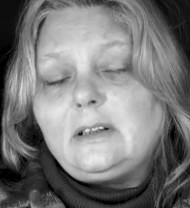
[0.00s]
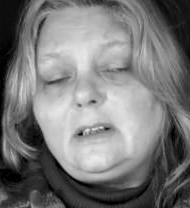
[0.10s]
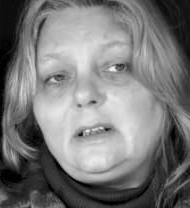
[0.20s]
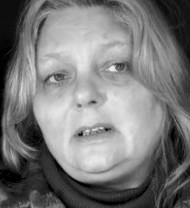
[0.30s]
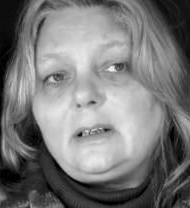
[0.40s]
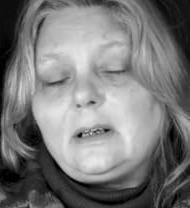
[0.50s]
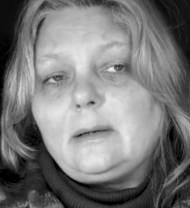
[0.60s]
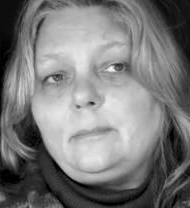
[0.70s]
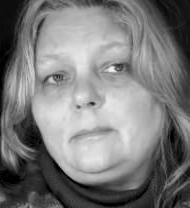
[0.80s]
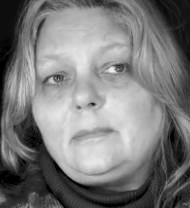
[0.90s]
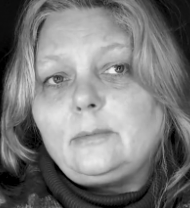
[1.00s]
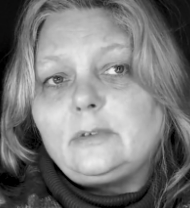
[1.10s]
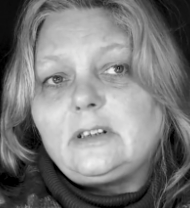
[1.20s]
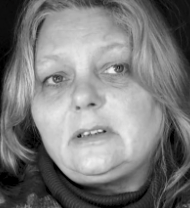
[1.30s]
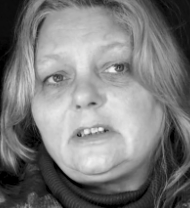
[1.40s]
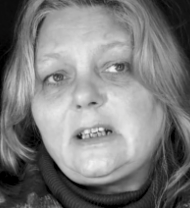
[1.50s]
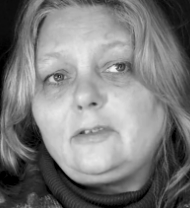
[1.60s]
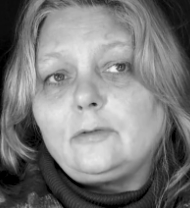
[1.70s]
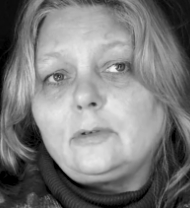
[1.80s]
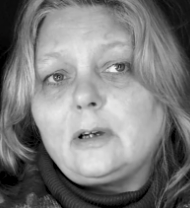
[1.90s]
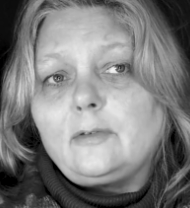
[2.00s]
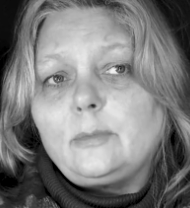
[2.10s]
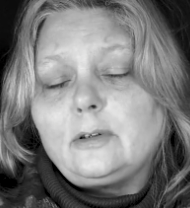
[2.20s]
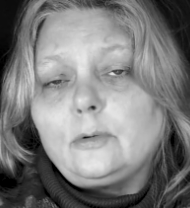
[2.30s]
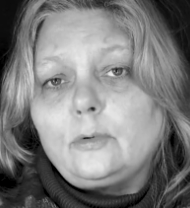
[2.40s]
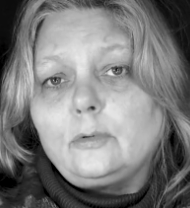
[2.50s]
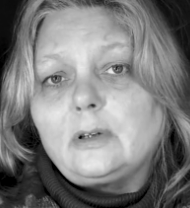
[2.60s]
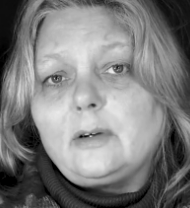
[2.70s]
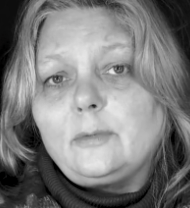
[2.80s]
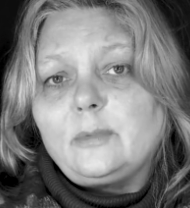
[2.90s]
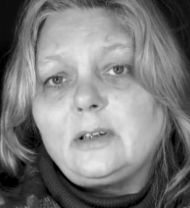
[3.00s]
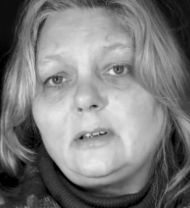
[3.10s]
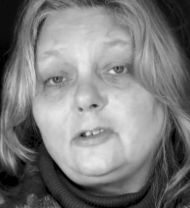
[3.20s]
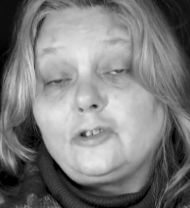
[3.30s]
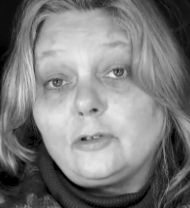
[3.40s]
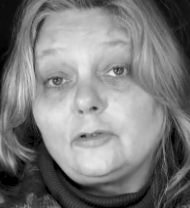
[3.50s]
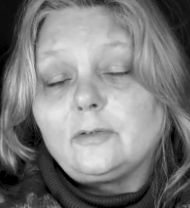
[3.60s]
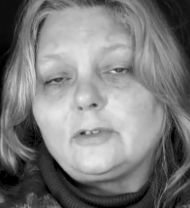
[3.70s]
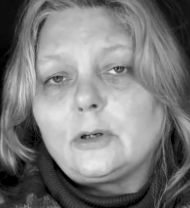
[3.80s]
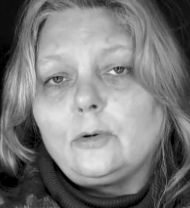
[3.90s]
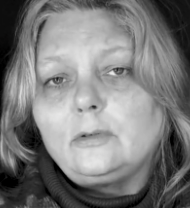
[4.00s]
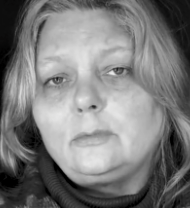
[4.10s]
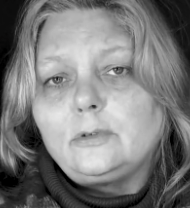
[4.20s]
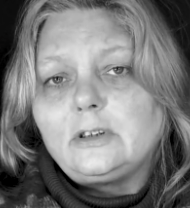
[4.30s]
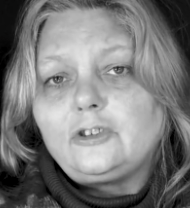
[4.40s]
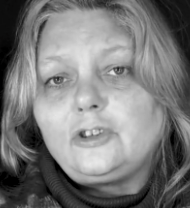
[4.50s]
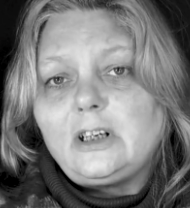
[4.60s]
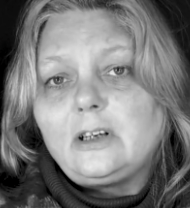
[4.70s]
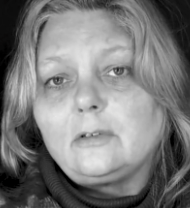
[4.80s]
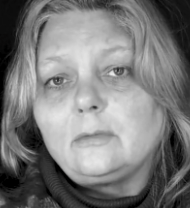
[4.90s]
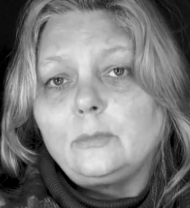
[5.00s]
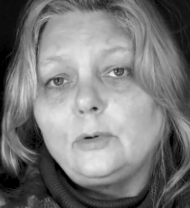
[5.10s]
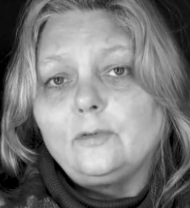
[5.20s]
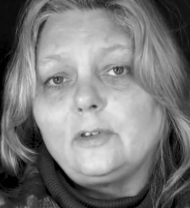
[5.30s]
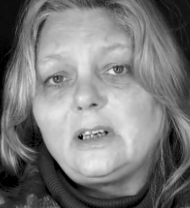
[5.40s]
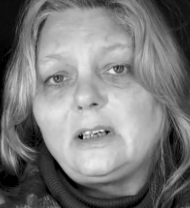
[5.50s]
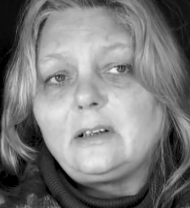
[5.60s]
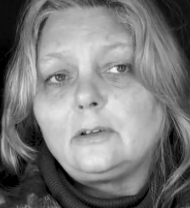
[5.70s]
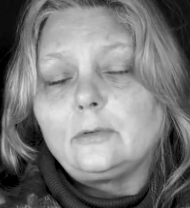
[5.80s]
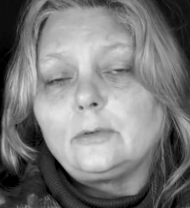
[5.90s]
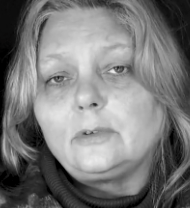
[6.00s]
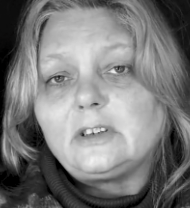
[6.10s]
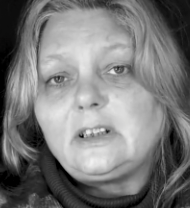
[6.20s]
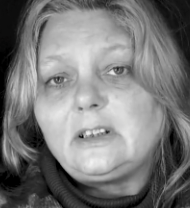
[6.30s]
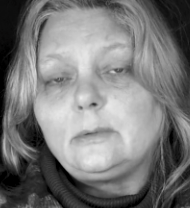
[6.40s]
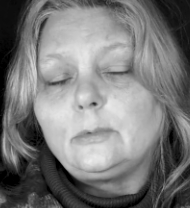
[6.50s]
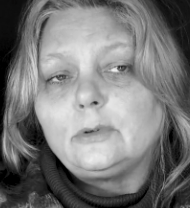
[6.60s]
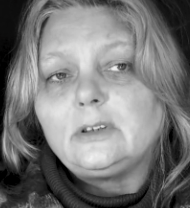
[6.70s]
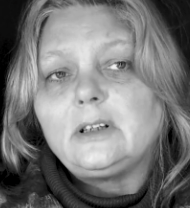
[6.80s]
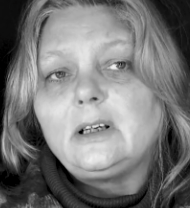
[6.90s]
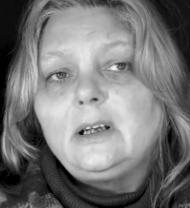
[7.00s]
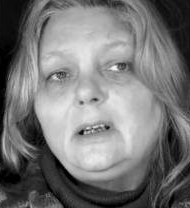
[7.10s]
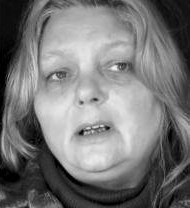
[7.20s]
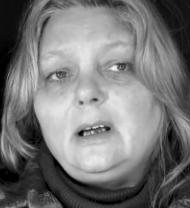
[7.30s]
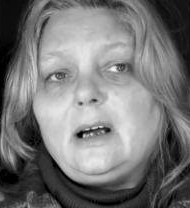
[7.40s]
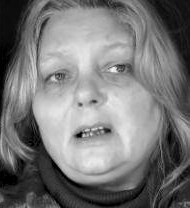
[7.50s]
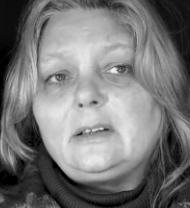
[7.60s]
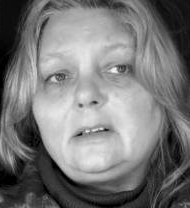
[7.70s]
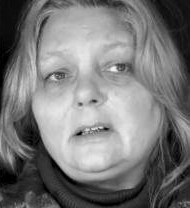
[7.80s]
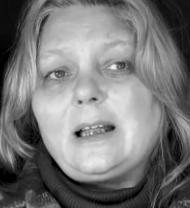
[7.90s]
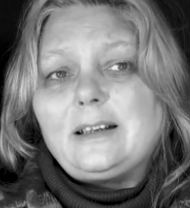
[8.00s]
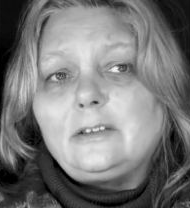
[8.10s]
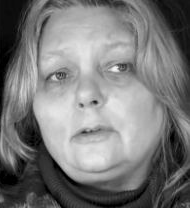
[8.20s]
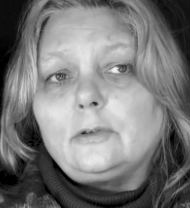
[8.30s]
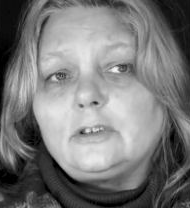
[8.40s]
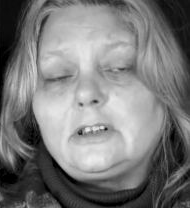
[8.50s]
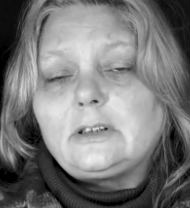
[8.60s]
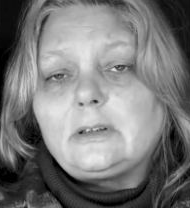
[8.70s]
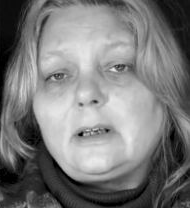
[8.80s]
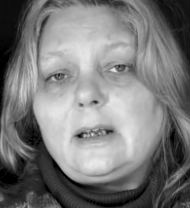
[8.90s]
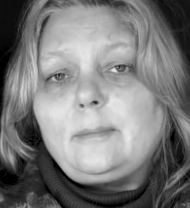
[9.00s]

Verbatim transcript: It was the central government, local government. The Church of Scotland was a shaker and mover in it, although it says it wasn't. And the landlords